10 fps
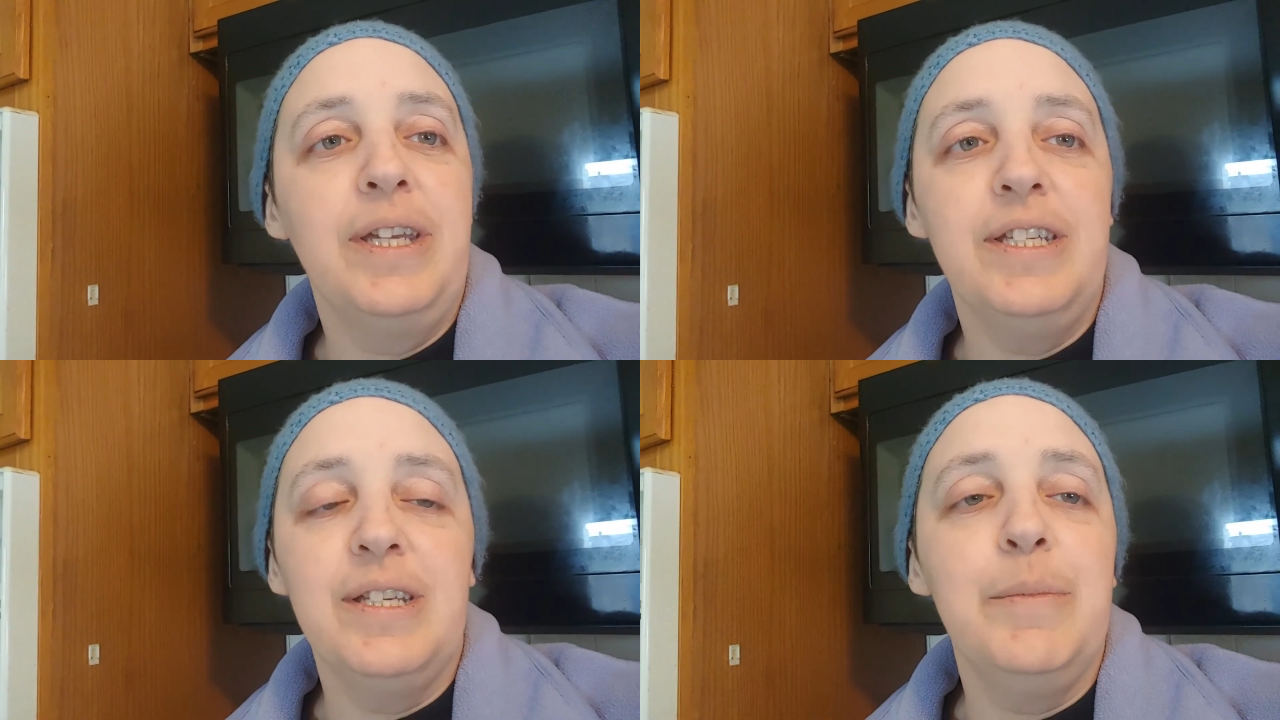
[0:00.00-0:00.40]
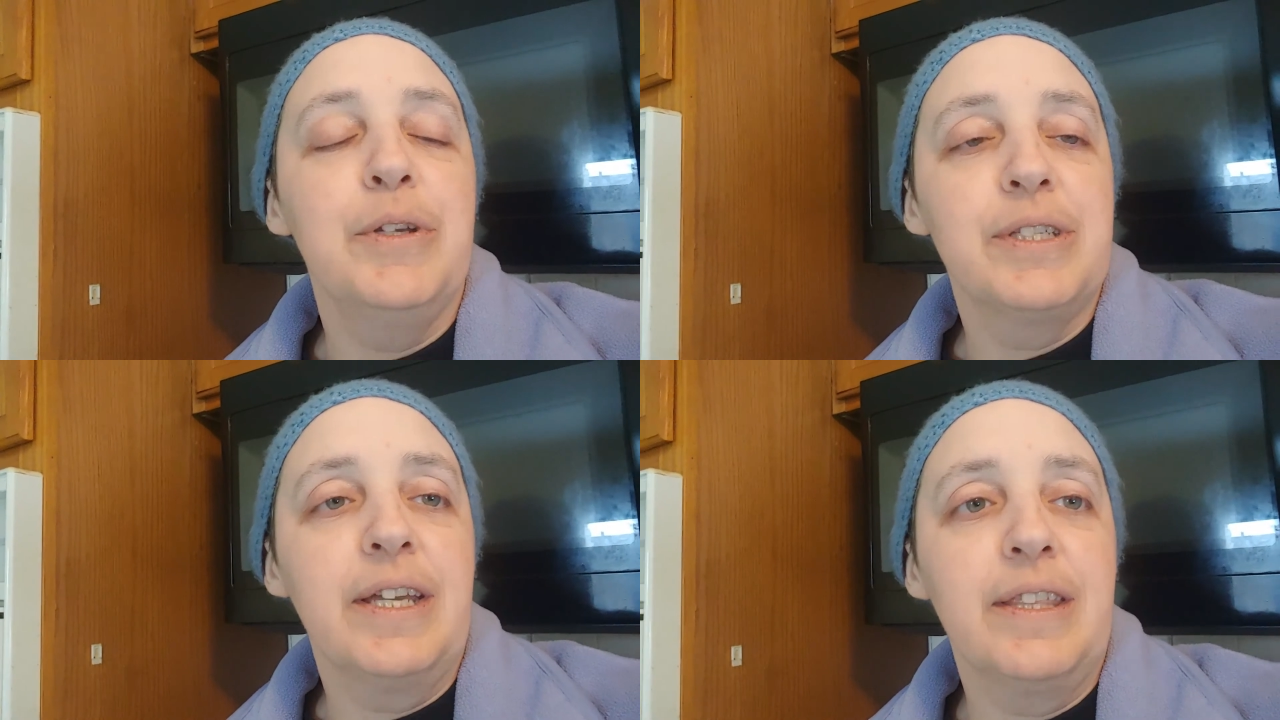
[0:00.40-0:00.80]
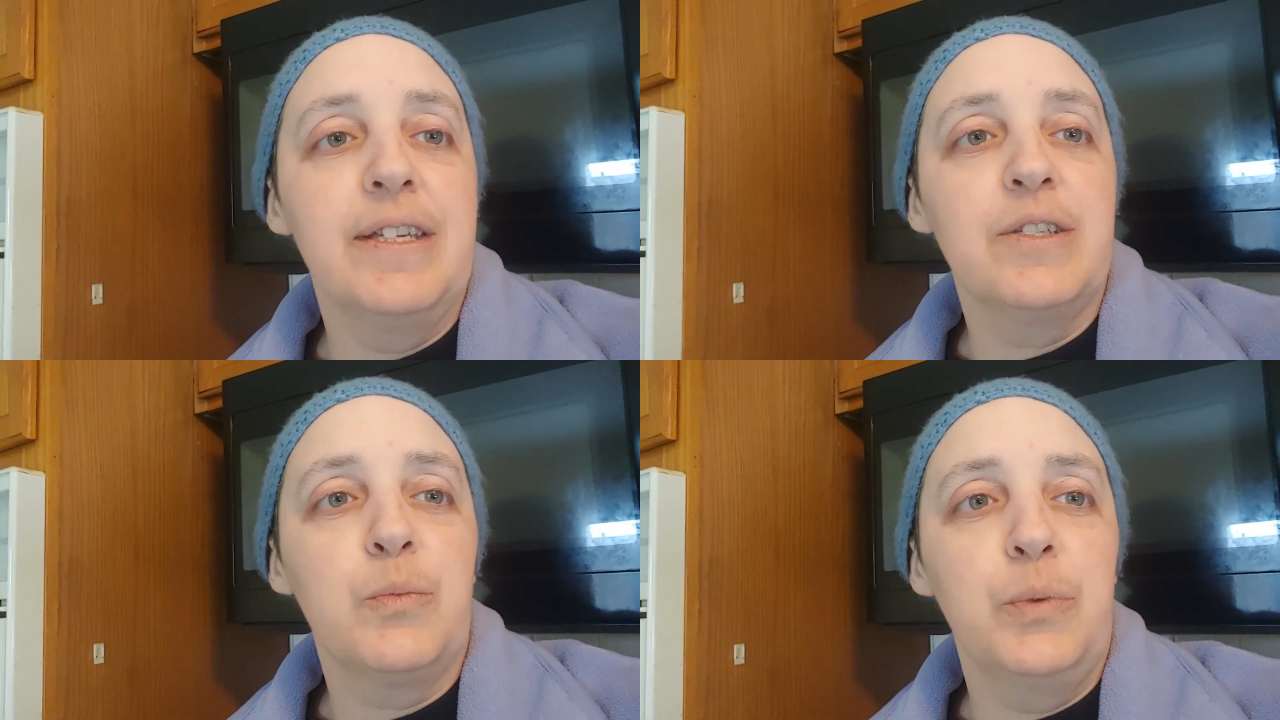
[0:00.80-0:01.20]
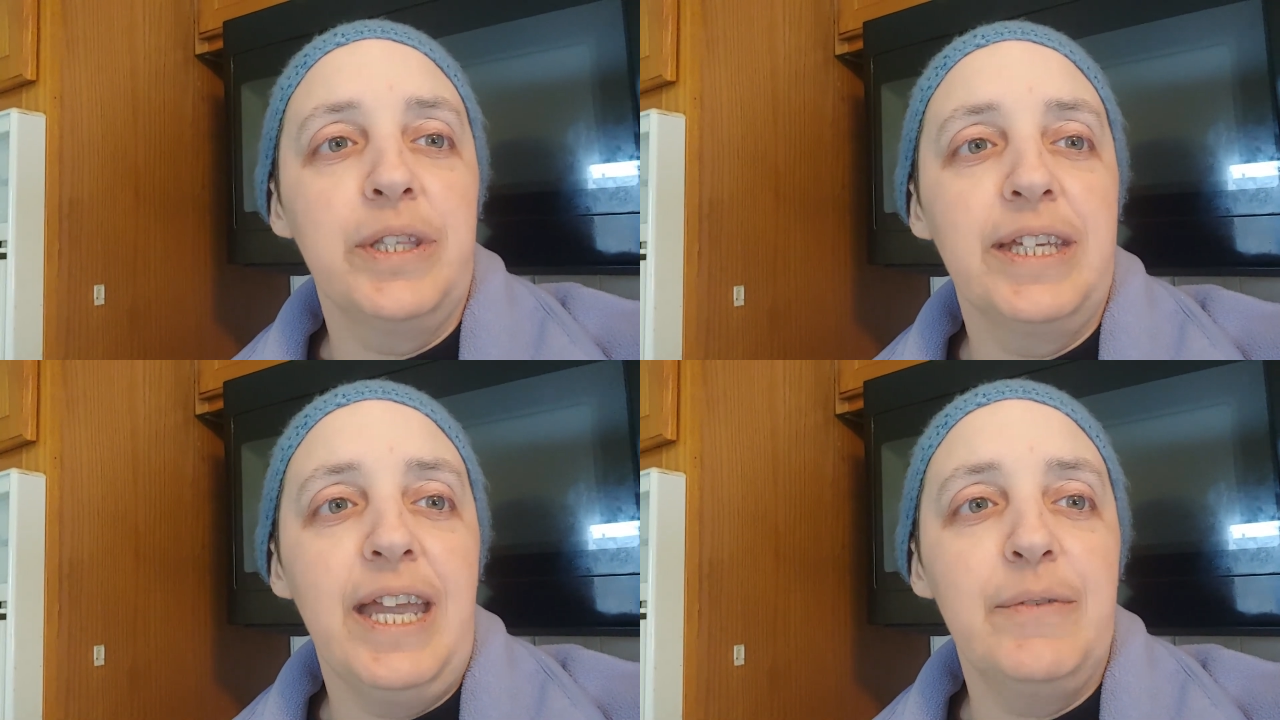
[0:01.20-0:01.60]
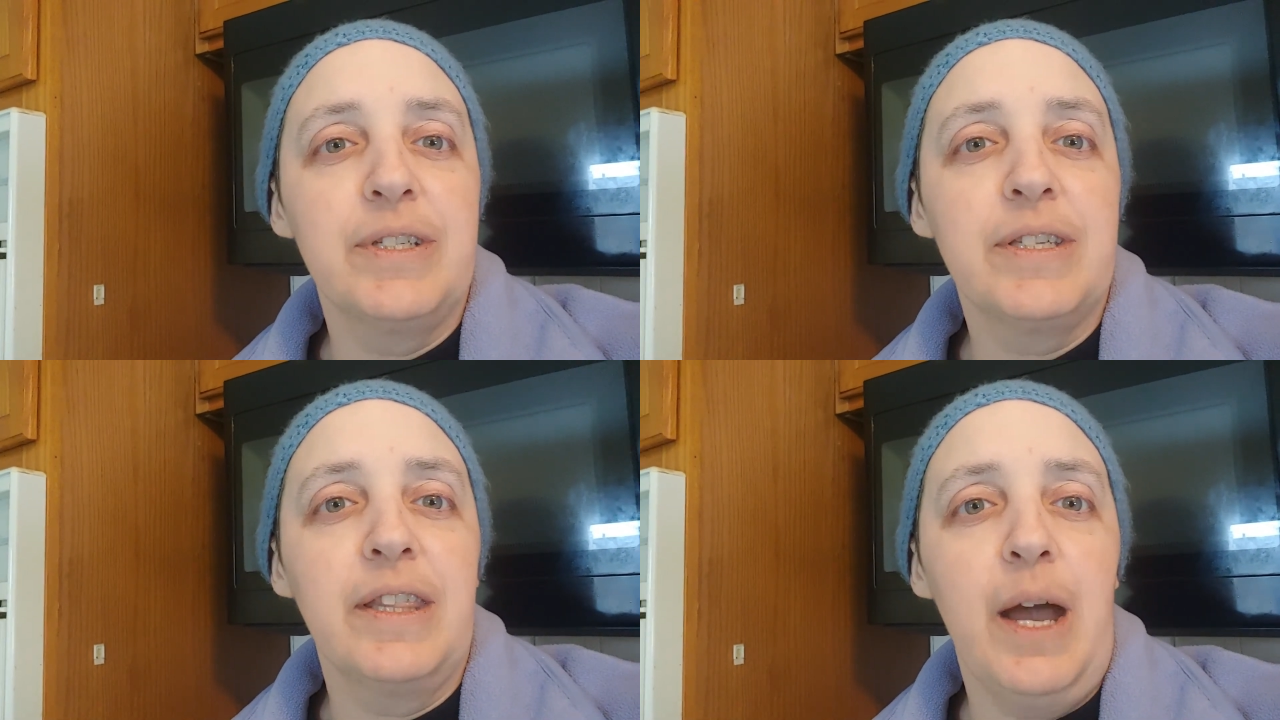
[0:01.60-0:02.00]
easy meals like this really gave
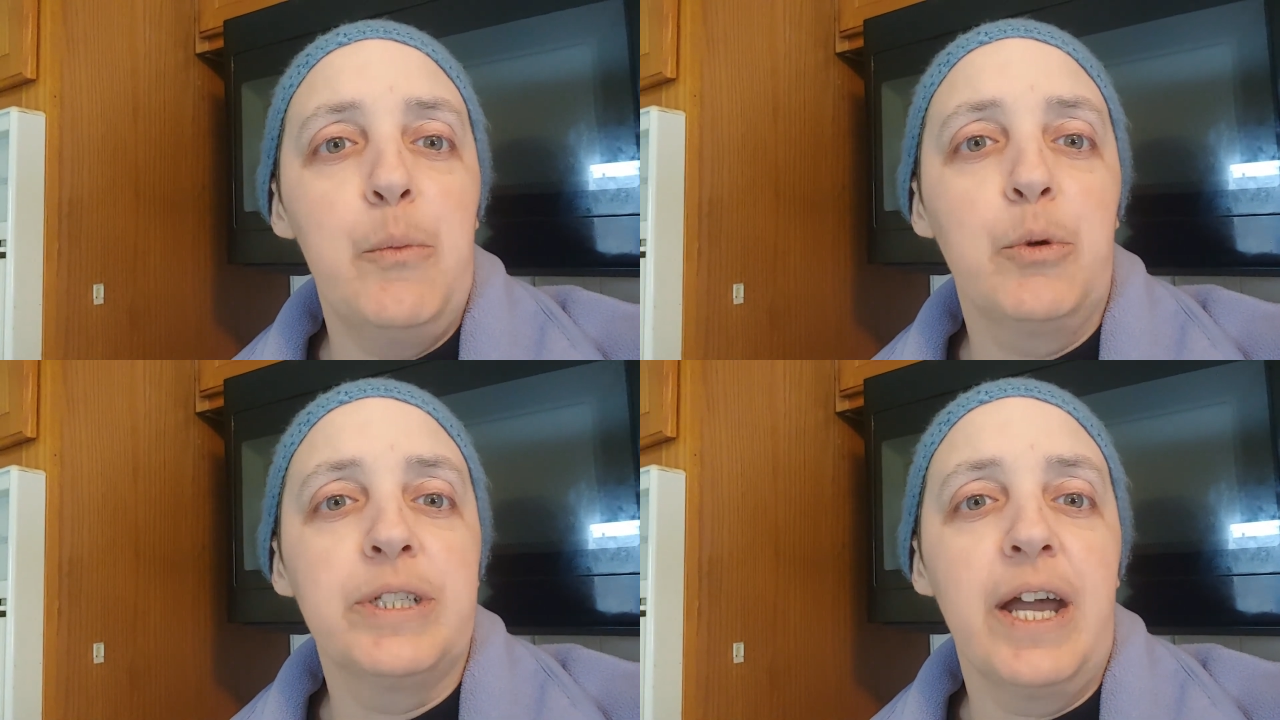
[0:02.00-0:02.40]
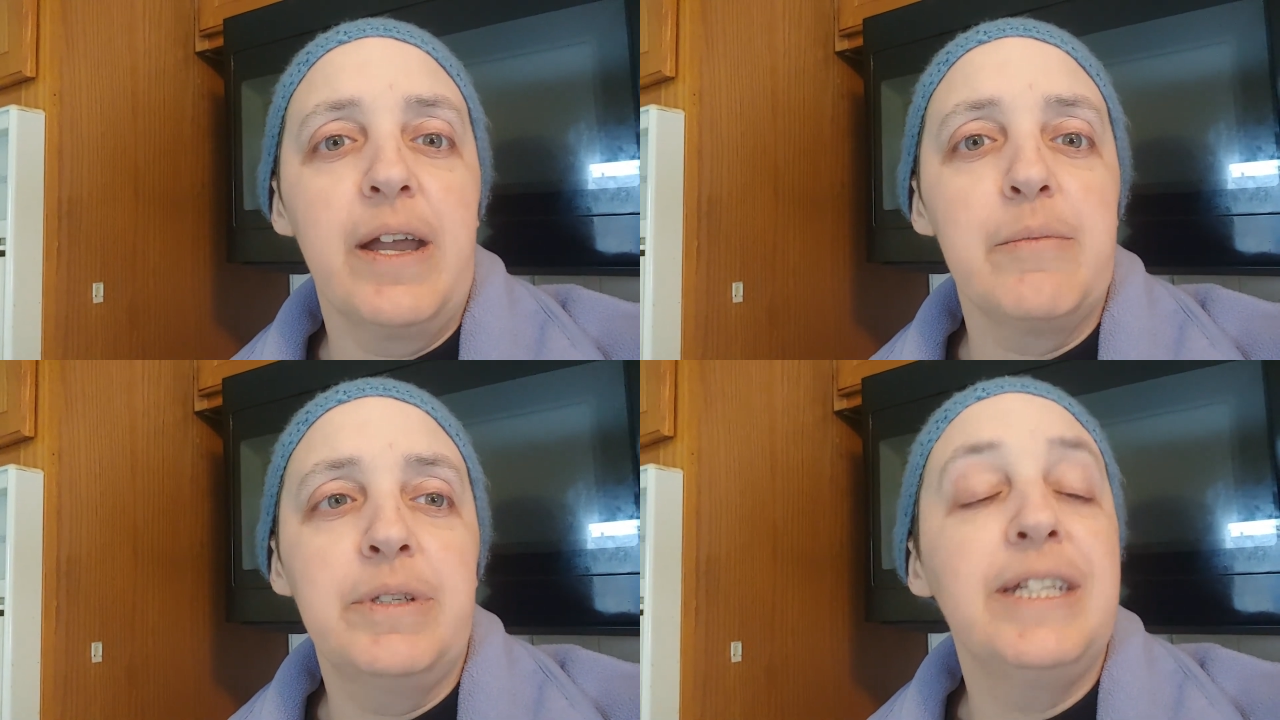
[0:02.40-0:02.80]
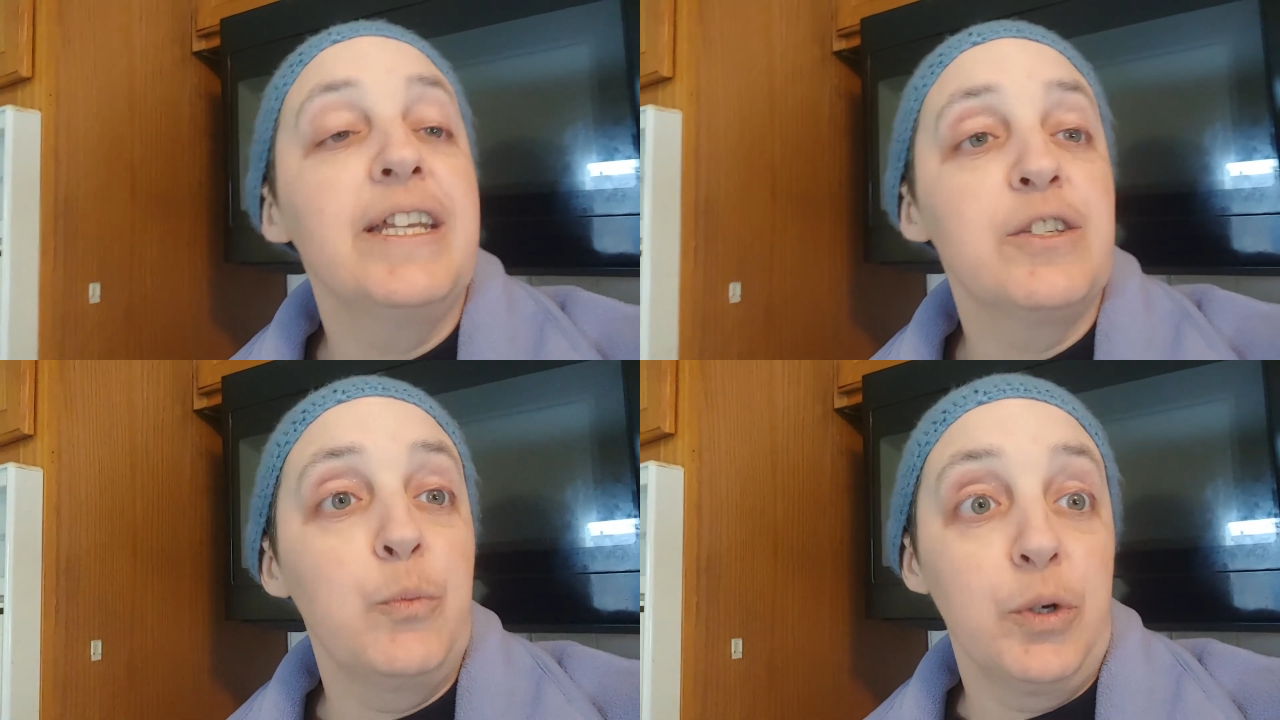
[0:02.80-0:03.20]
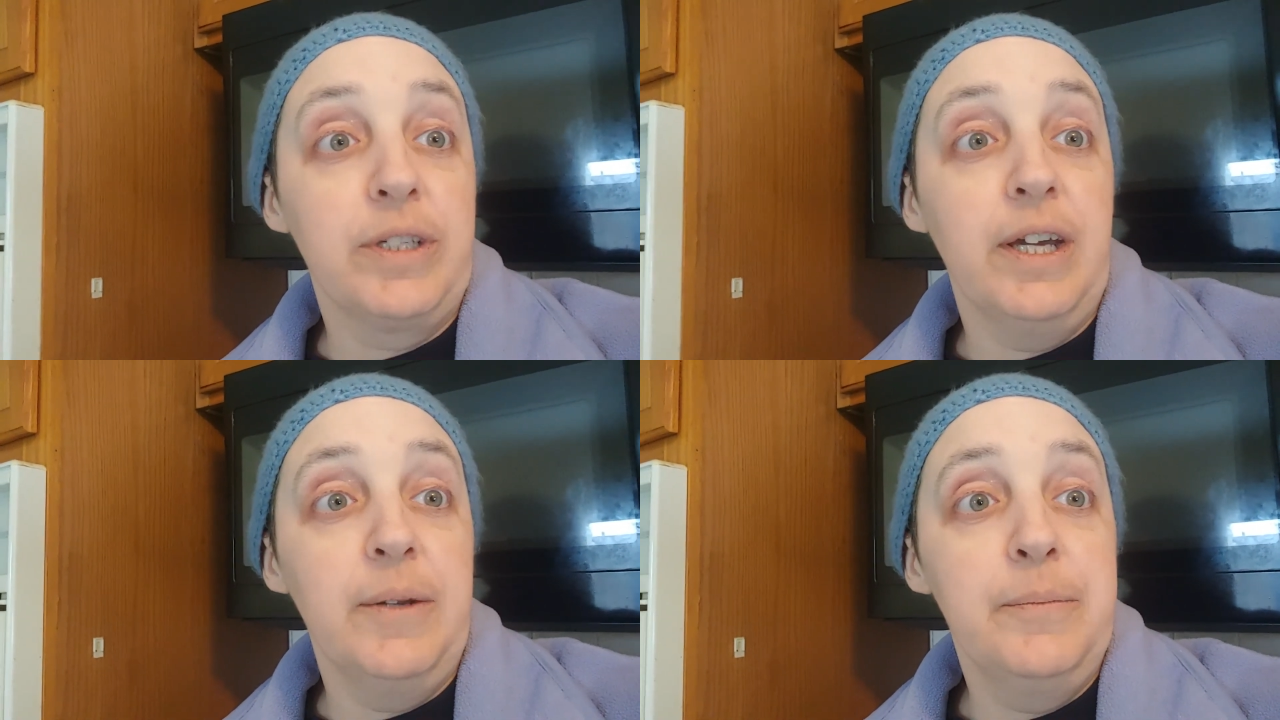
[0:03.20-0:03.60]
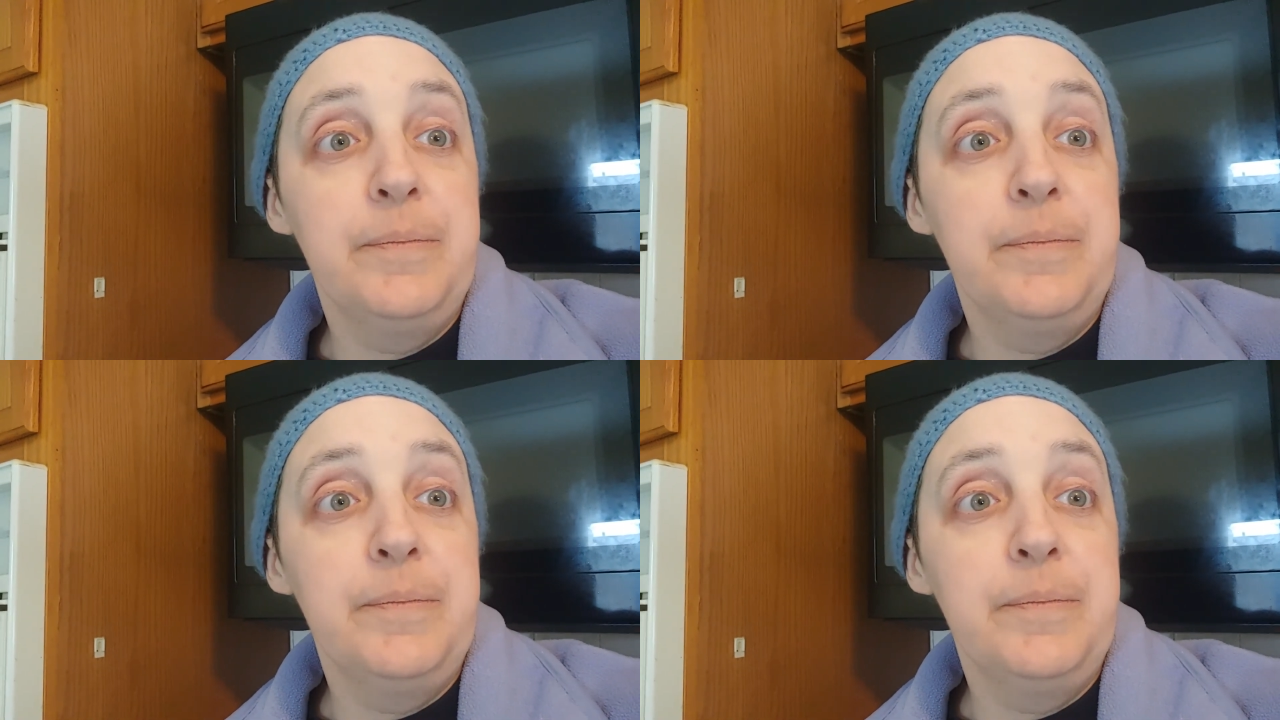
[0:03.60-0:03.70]
us a lot more time to get some work done.